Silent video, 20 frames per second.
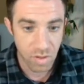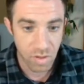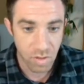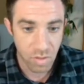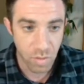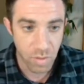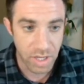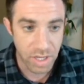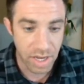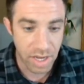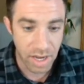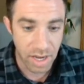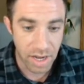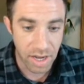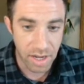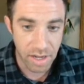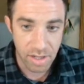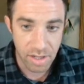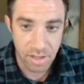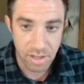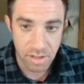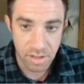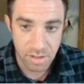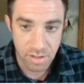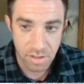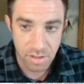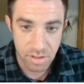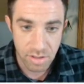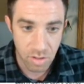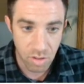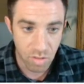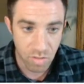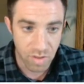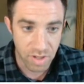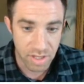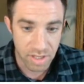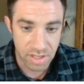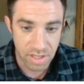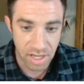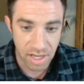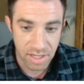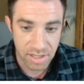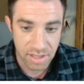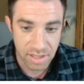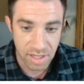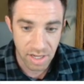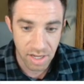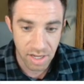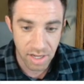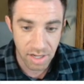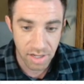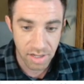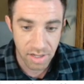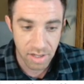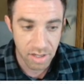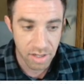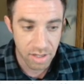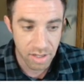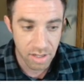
We got over his last 10.